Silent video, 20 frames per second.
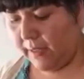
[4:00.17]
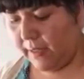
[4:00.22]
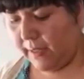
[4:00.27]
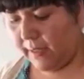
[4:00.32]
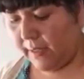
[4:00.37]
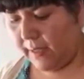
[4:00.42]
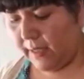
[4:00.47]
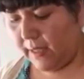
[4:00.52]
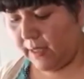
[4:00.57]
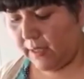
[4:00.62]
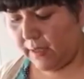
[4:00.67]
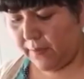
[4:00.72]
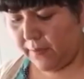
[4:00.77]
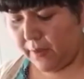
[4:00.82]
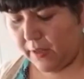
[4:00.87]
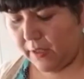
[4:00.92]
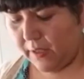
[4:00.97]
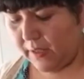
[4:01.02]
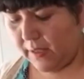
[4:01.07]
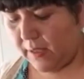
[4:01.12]
to see the
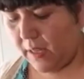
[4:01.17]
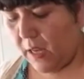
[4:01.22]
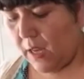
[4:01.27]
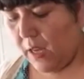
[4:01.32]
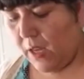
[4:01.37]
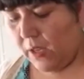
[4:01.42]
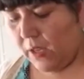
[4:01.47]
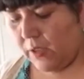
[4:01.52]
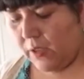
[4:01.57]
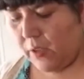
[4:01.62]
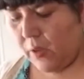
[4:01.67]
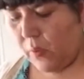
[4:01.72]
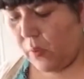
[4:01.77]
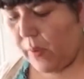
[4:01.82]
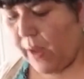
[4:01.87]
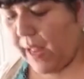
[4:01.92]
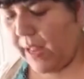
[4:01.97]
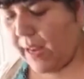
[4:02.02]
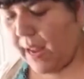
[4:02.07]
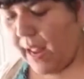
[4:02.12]
difference. So
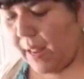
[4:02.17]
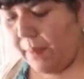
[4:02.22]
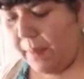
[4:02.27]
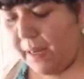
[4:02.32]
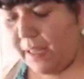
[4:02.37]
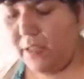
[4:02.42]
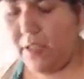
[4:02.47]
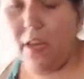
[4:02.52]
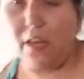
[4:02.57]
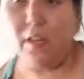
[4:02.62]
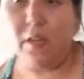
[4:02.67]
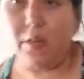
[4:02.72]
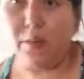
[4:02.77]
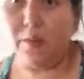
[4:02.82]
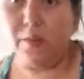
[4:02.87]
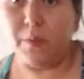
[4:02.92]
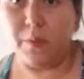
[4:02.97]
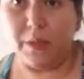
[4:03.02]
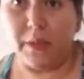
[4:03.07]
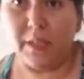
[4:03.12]
when I make
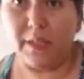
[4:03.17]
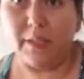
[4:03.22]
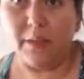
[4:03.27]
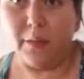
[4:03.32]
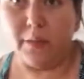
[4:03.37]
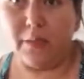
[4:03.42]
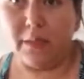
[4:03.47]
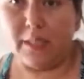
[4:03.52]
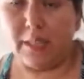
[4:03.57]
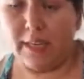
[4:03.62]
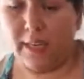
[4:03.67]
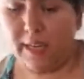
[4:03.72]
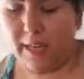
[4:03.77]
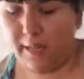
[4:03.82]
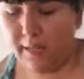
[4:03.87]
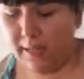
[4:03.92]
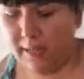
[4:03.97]
tacos with this tortilla,